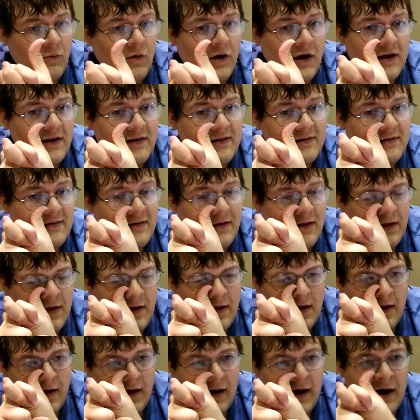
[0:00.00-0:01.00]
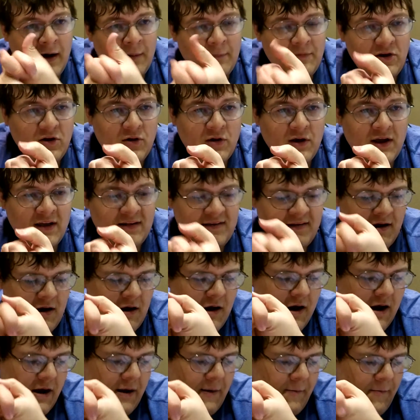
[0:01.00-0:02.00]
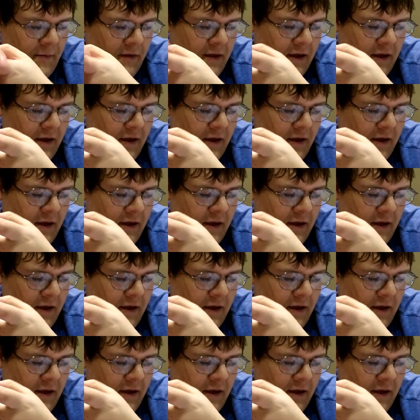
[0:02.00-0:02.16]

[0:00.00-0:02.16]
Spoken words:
was during its era.